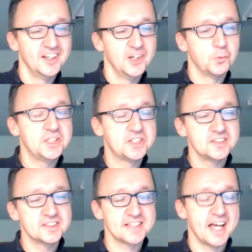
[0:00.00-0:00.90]
which
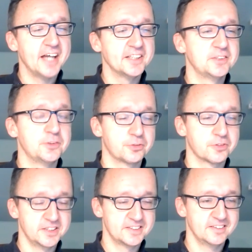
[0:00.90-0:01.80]
is additive
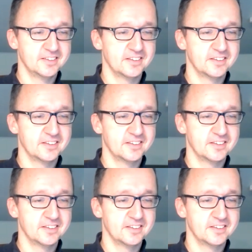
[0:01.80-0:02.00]
reasoning.